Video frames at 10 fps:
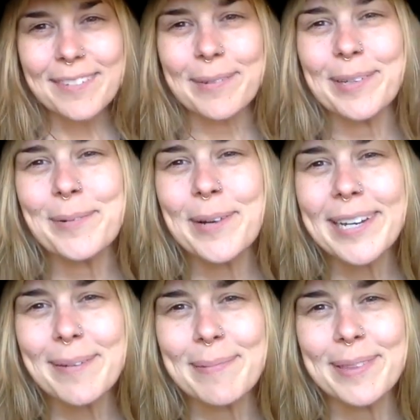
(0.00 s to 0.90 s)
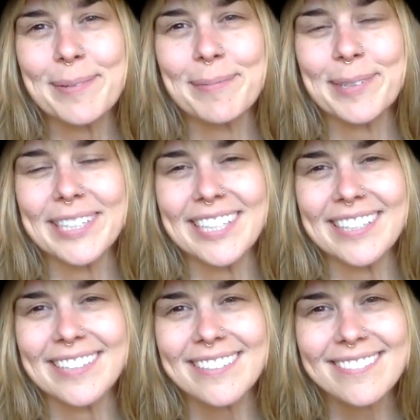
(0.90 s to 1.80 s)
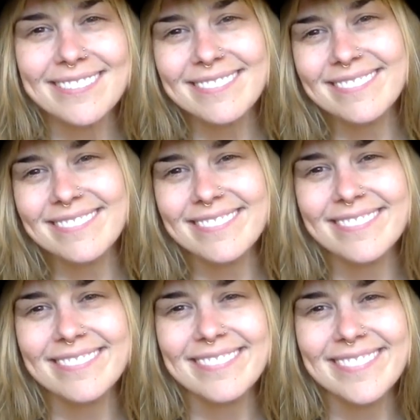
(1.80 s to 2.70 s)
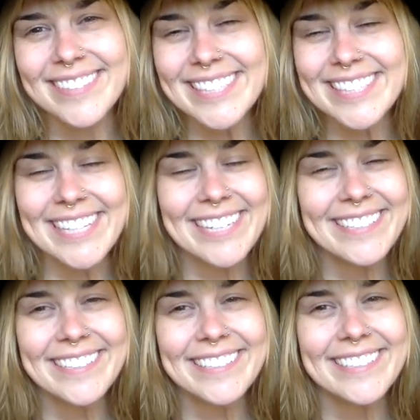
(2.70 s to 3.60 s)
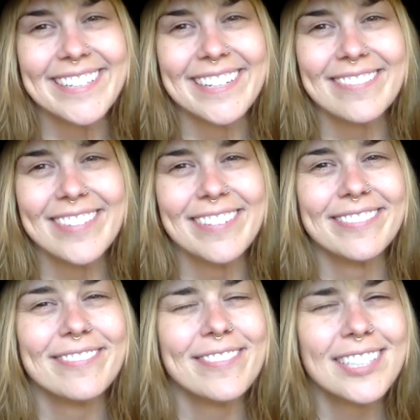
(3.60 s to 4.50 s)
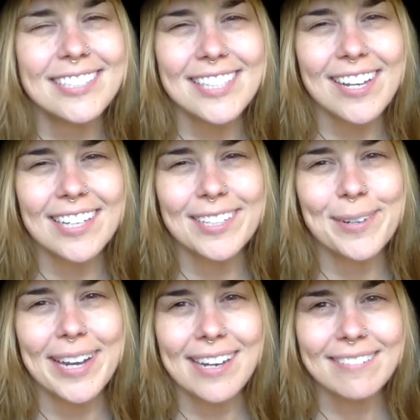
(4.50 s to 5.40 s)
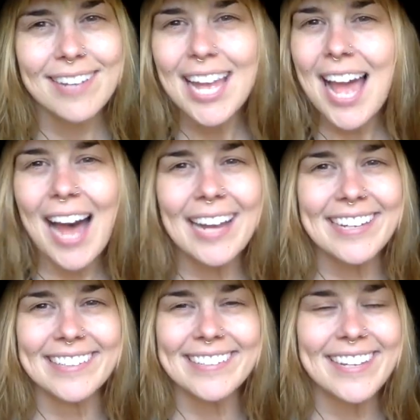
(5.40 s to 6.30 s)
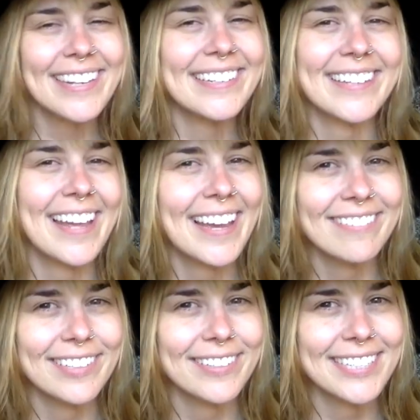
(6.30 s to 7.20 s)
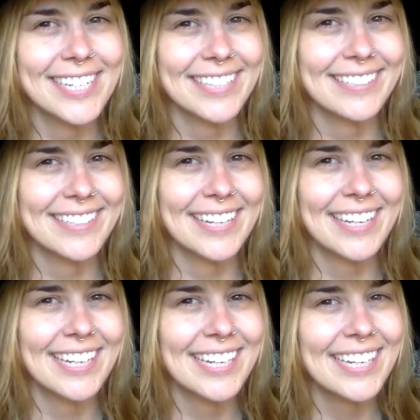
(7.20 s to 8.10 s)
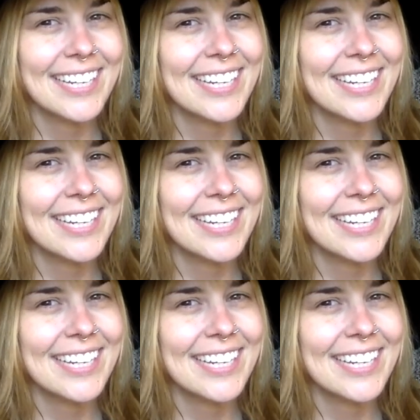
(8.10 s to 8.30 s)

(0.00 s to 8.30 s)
When you wake up in the morning, say to yourself the first thought you have I intend to have a good day today.